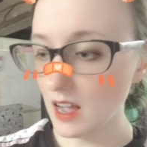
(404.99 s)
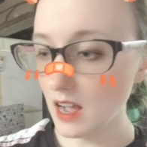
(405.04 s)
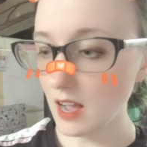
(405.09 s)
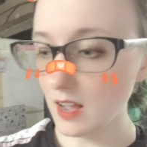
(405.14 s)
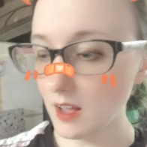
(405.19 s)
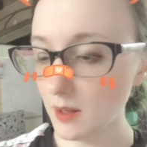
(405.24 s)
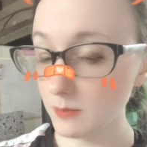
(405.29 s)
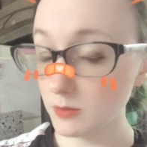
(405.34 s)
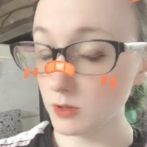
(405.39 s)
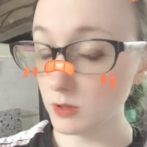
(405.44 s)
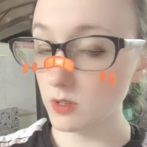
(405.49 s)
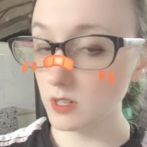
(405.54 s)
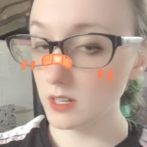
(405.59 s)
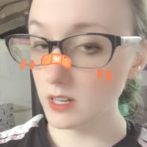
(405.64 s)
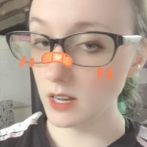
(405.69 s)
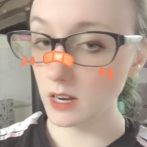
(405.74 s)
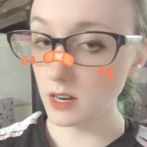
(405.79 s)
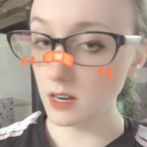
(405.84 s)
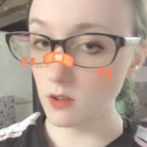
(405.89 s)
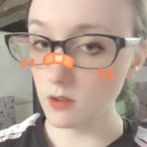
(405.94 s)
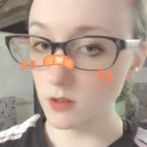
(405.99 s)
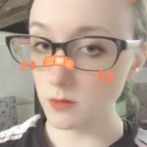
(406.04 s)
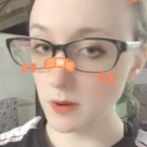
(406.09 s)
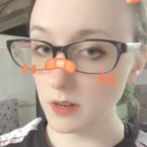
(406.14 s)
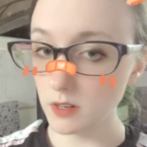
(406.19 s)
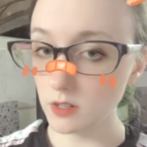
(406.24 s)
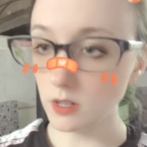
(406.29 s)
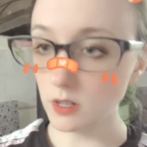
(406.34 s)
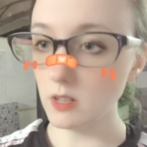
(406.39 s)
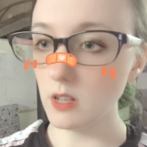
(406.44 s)
So I didn't get a huge
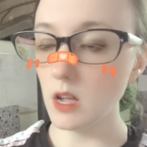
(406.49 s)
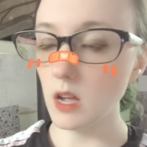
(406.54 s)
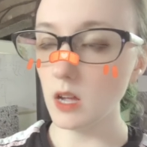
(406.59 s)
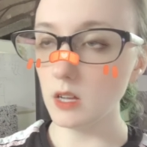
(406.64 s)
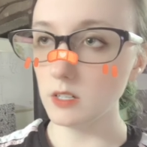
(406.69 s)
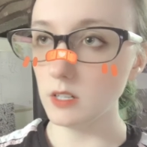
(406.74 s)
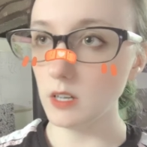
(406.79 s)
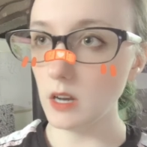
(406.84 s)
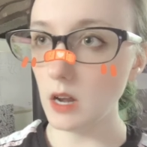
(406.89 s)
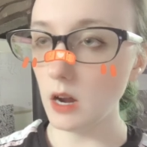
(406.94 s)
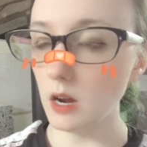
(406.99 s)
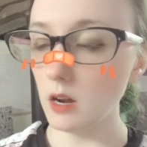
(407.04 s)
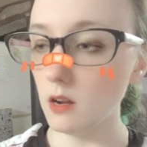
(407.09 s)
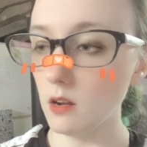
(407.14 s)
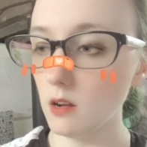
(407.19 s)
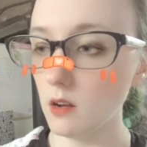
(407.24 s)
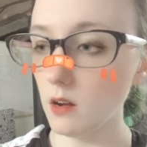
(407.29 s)
amount done there today.